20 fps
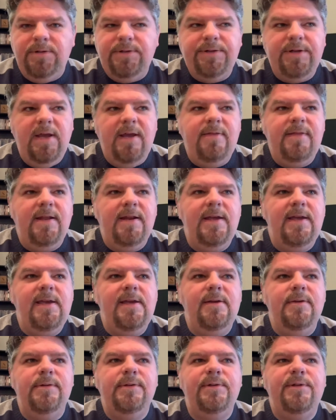said that
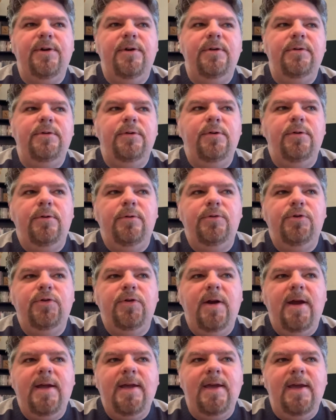he is starting to
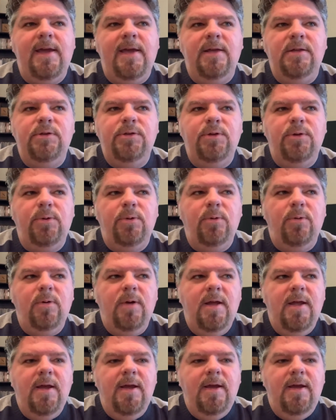trek into